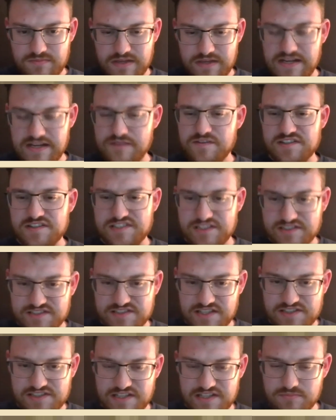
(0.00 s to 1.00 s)
magnificence,
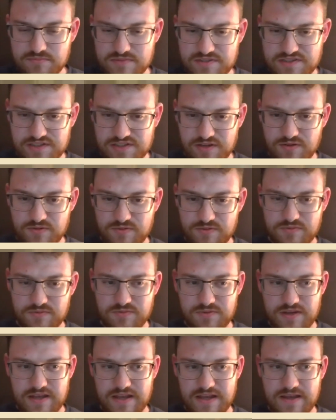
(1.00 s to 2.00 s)
they seemed
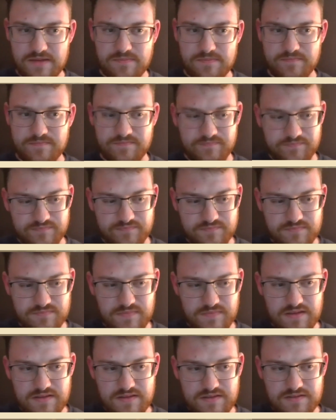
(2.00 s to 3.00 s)
so
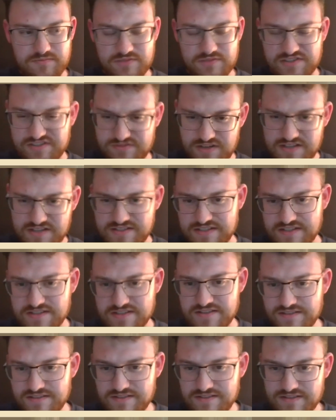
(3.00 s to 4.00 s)
restricted.